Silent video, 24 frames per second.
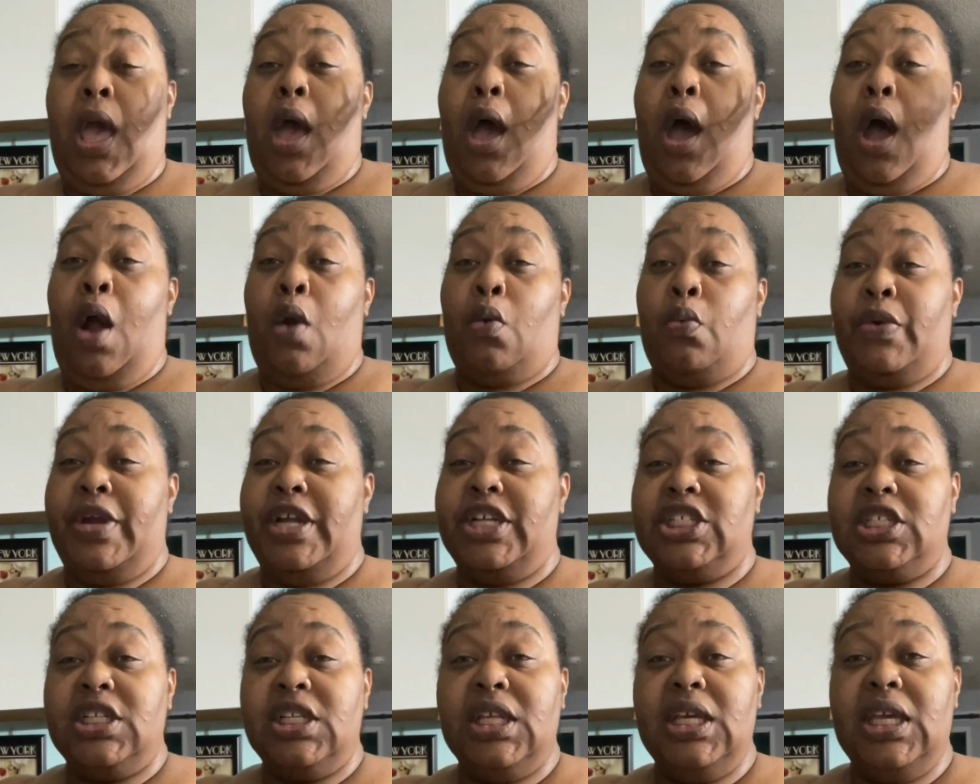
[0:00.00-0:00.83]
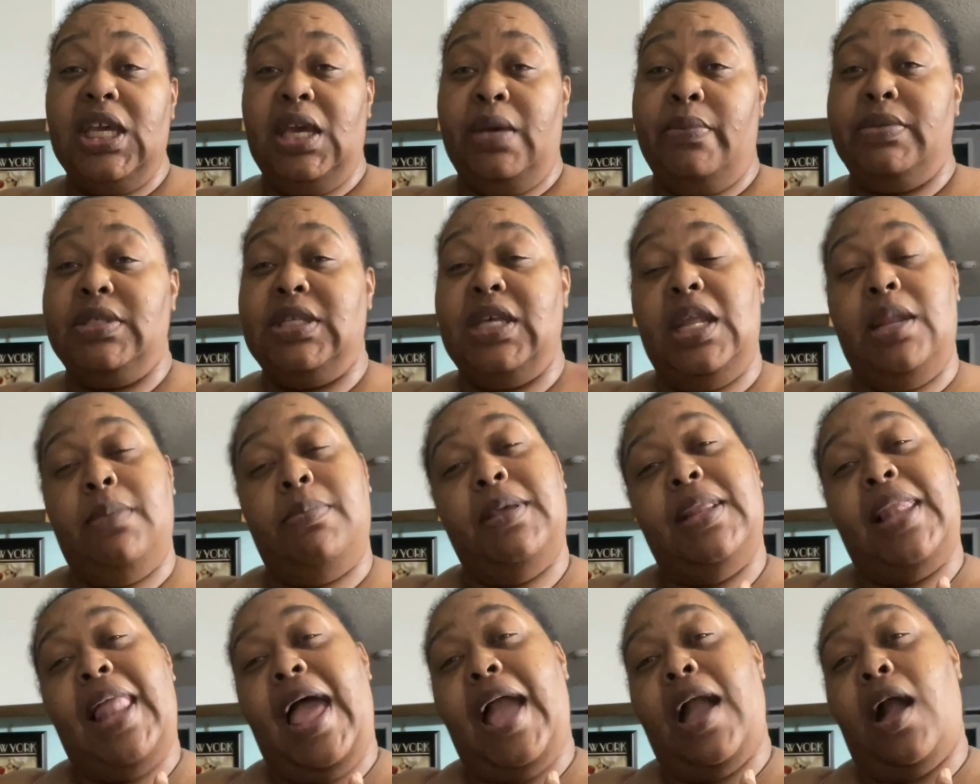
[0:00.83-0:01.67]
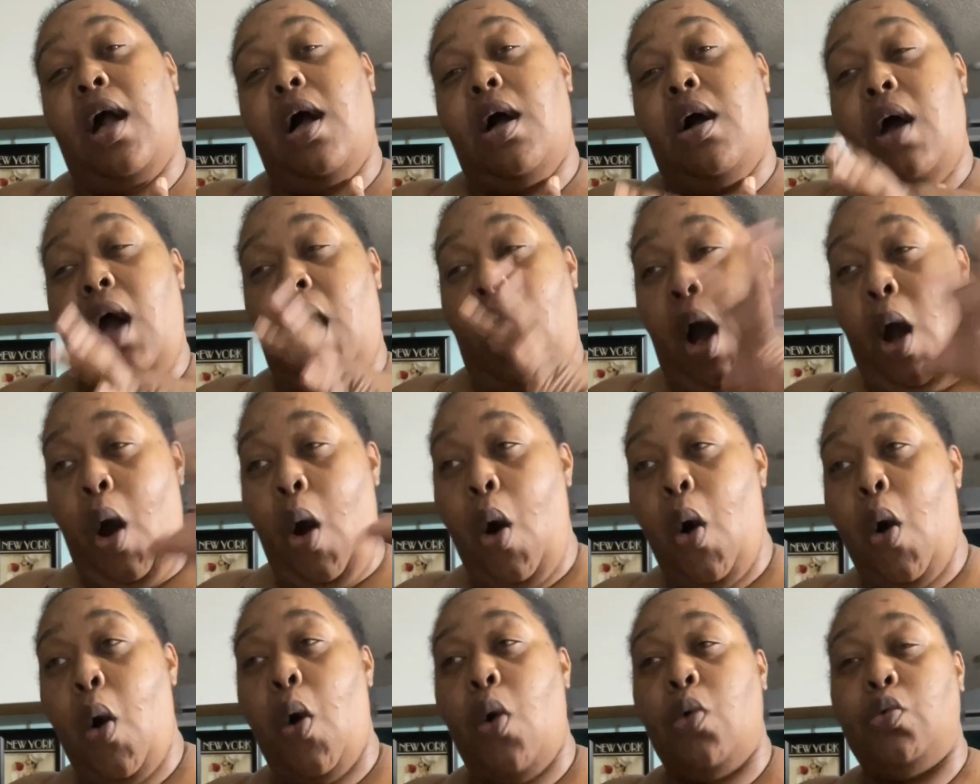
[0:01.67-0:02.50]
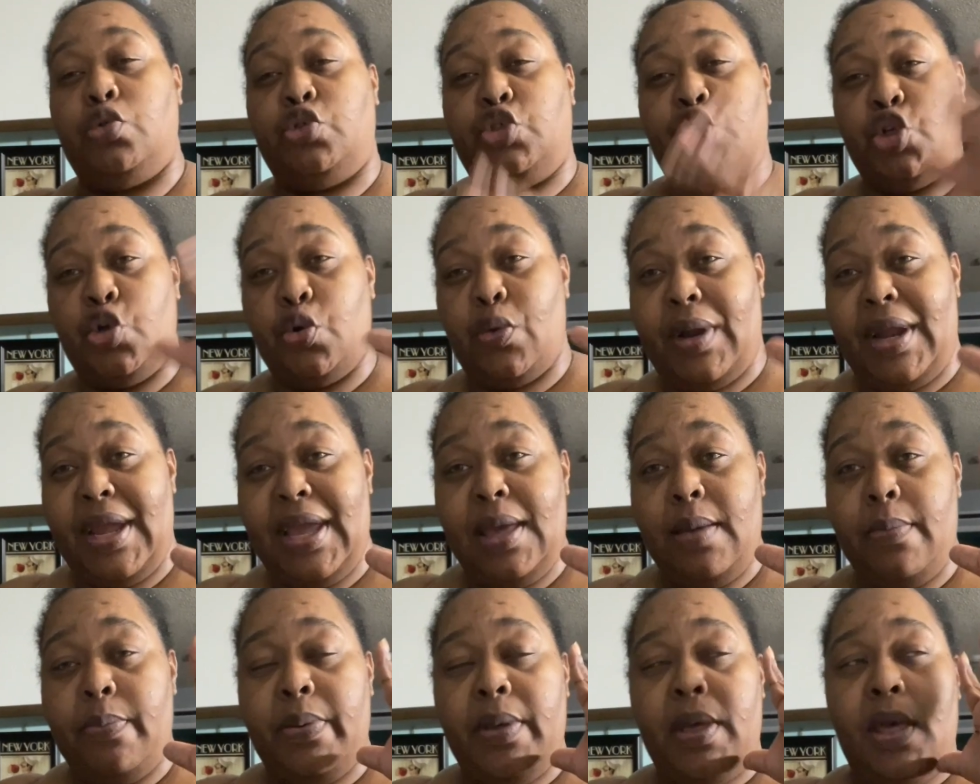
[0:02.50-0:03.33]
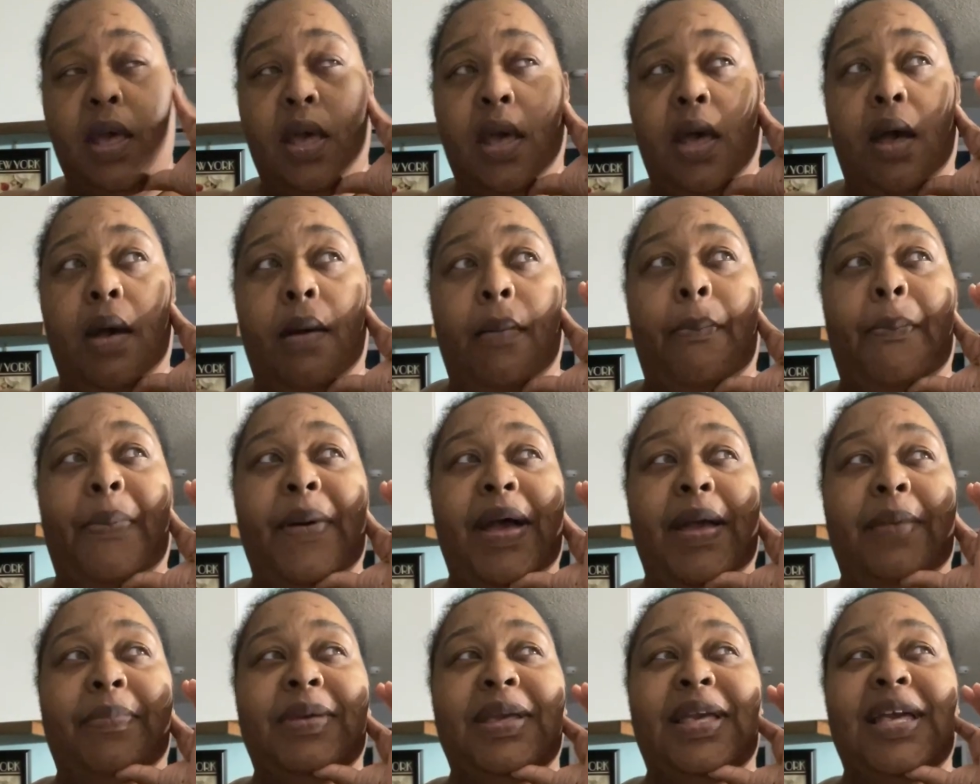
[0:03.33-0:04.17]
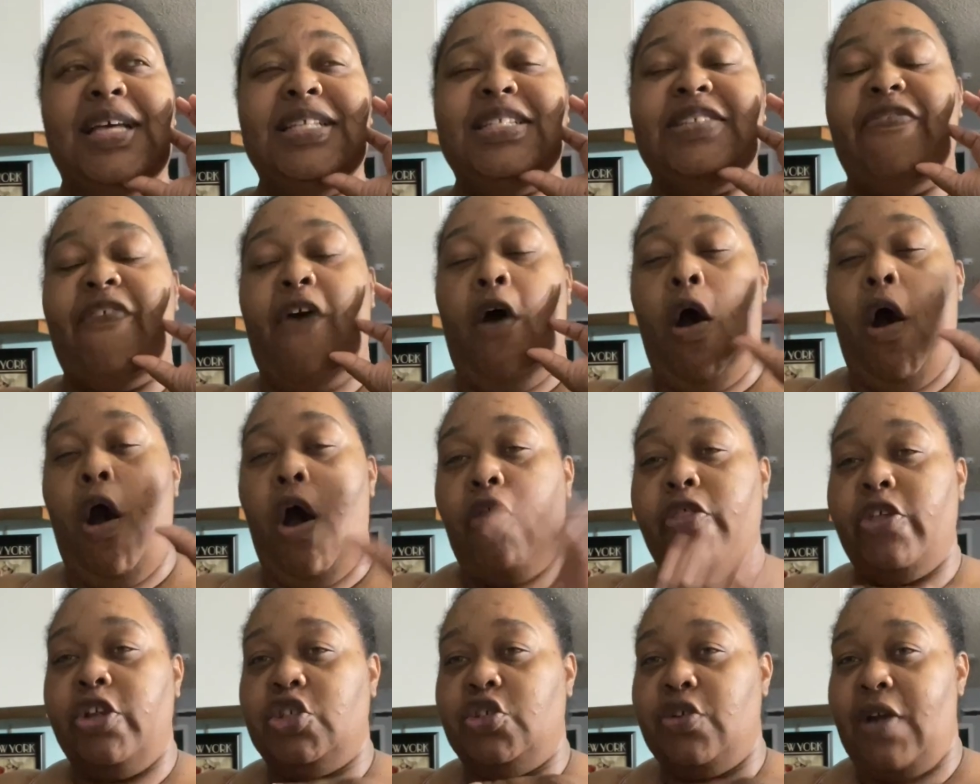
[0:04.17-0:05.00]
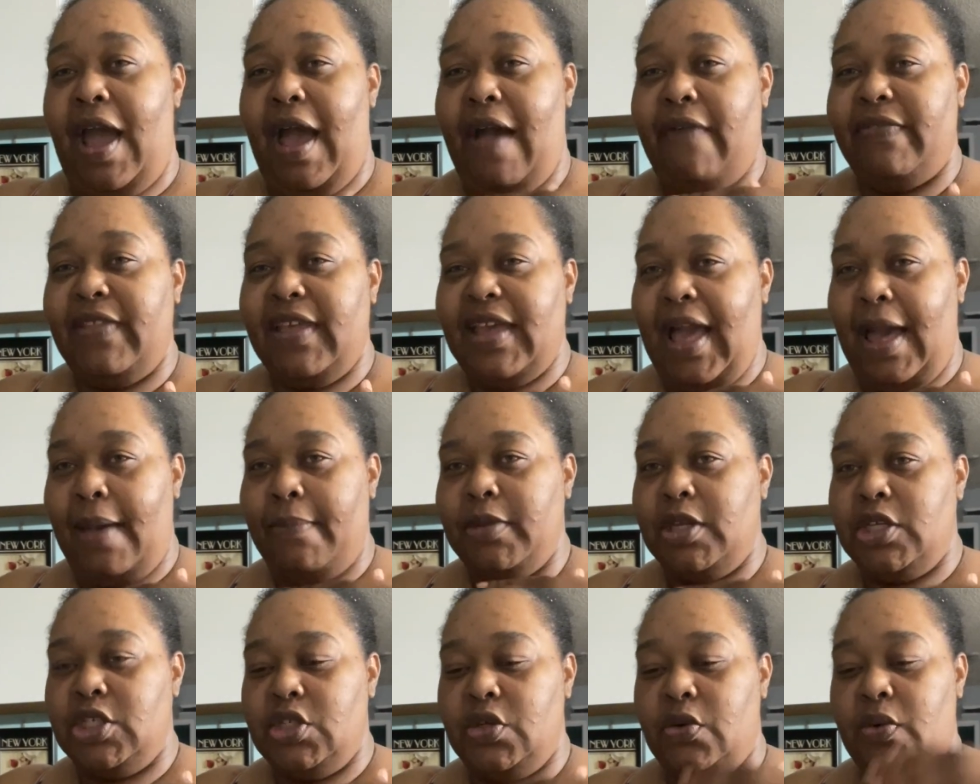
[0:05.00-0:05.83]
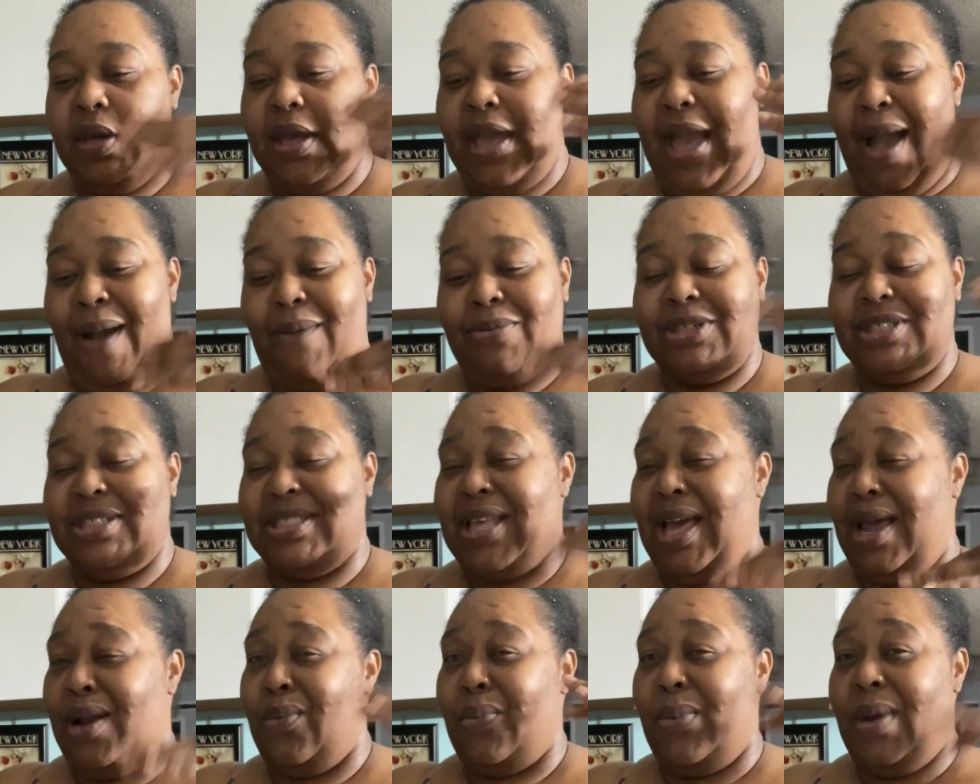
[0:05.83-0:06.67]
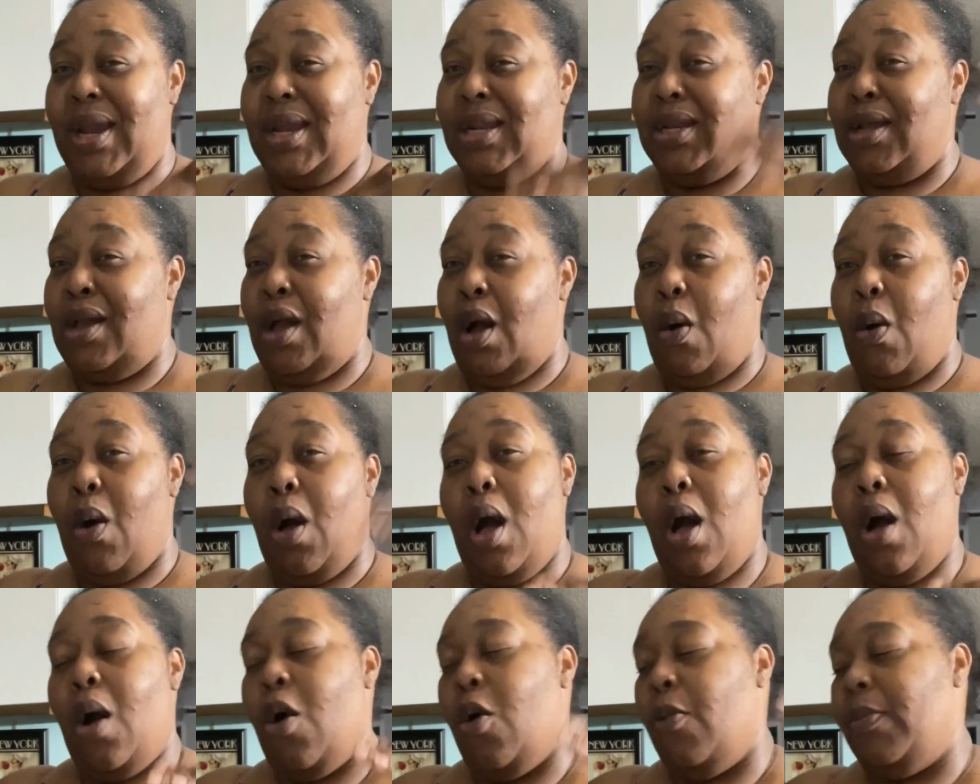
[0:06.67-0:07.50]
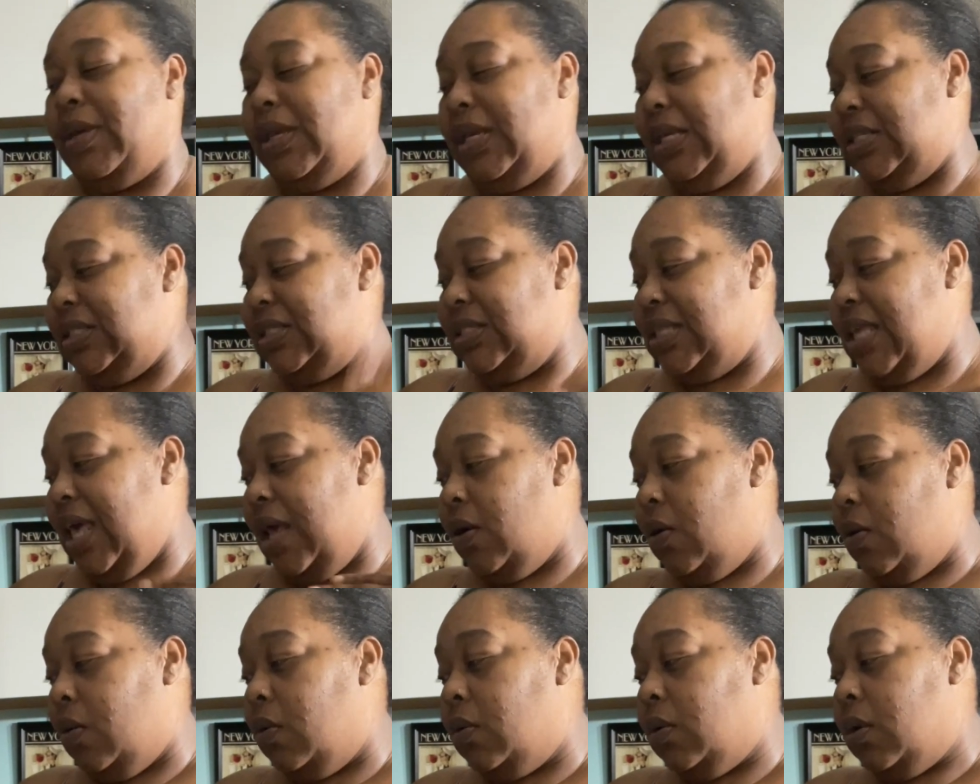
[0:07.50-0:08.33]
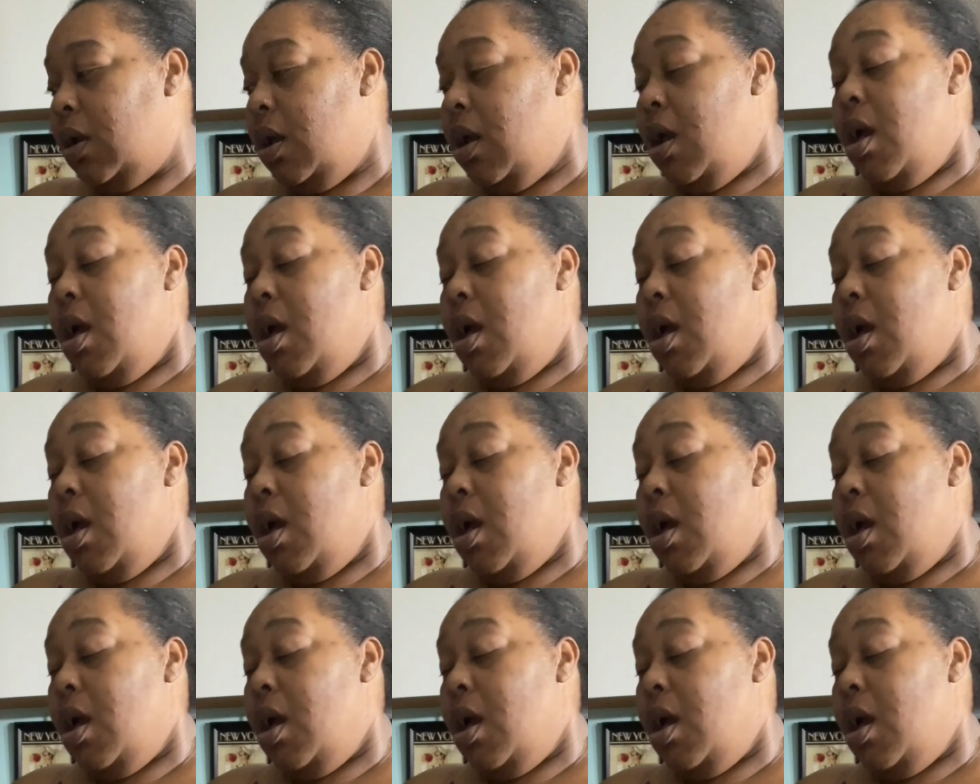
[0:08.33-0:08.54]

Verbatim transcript: Originally, it was going to be like a, a whole trip, but because of all the traveling I've been doing, I was just kind of ready to go home and get settled.